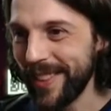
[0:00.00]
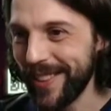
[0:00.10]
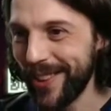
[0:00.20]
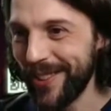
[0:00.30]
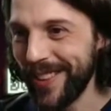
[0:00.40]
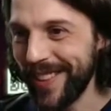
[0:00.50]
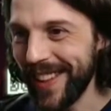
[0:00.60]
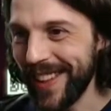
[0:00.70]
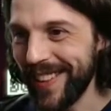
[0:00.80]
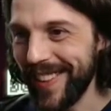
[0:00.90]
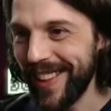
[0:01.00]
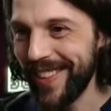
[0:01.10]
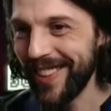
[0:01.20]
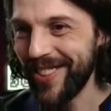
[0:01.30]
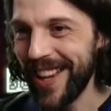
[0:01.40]
don't risk it,
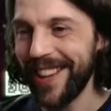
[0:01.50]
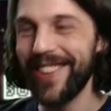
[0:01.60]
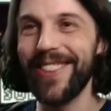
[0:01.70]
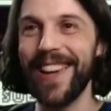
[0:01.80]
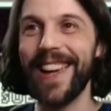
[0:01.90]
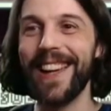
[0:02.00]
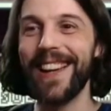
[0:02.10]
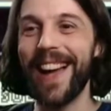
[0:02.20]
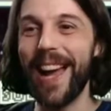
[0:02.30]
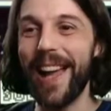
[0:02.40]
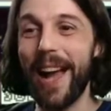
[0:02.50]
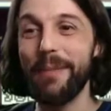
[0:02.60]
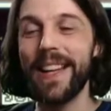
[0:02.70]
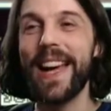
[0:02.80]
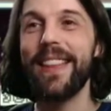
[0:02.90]
says the chat. Okay,
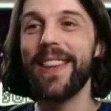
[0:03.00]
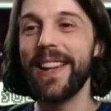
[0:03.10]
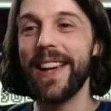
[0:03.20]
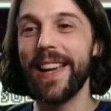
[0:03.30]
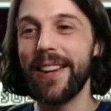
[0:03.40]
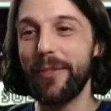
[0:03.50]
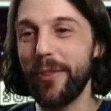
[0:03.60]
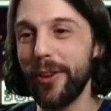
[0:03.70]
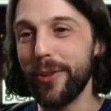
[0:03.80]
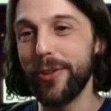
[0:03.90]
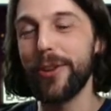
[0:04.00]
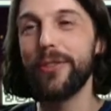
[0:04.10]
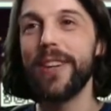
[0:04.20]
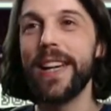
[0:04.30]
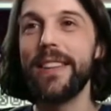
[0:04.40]
I'm glad that I followed your
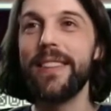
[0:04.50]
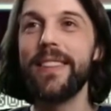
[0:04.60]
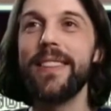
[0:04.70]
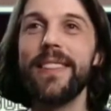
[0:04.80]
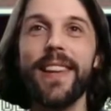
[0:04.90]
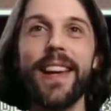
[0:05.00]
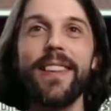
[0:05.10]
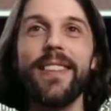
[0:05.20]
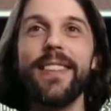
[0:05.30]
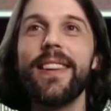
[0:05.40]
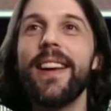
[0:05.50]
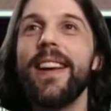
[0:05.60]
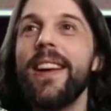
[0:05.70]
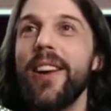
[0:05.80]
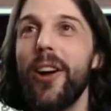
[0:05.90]
advice, guys.
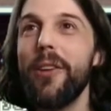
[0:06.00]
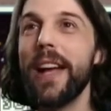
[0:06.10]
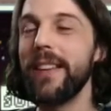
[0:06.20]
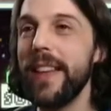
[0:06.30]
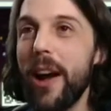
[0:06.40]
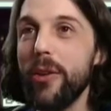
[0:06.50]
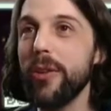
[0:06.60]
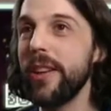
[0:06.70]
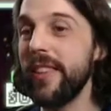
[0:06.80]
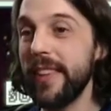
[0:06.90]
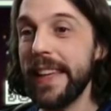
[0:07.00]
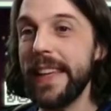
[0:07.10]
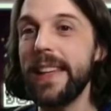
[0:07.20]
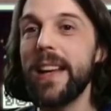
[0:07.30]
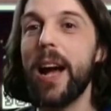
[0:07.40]
Alright, and now you can
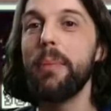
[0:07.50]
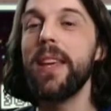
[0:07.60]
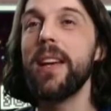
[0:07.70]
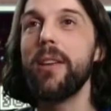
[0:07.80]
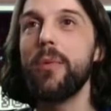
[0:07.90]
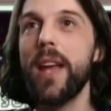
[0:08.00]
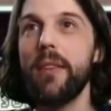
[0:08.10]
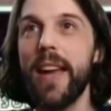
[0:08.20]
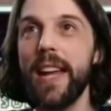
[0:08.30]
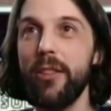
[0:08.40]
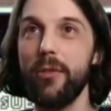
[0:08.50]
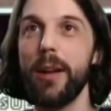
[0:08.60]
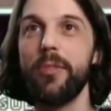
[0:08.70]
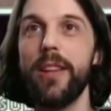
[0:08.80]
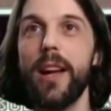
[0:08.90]
see up here we have 8
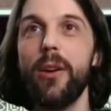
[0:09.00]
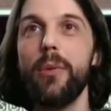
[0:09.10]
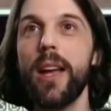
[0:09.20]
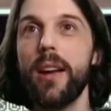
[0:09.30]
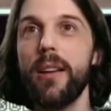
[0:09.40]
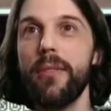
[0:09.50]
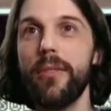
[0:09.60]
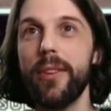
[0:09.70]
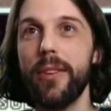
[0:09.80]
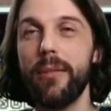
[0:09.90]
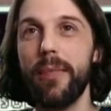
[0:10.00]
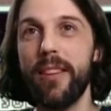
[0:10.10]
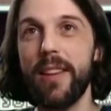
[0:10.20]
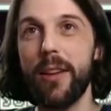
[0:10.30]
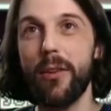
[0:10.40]
scraps now. We have,
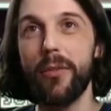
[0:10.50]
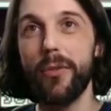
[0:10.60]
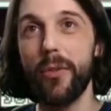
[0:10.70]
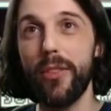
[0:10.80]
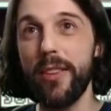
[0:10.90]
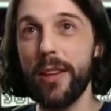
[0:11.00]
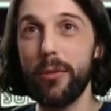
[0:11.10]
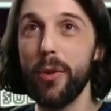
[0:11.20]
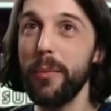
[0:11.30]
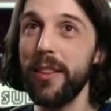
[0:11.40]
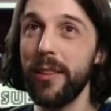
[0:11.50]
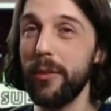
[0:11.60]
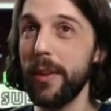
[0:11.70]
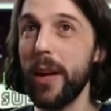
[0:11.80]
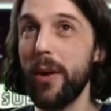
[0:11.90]
instead of 0
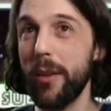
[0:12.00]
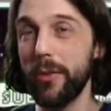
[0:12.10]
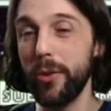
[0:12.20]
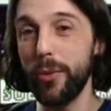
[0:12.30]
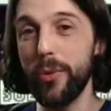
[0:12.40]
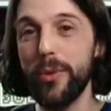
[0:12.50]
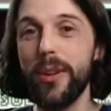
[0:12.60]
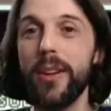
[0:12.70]
missiles, we now have 2.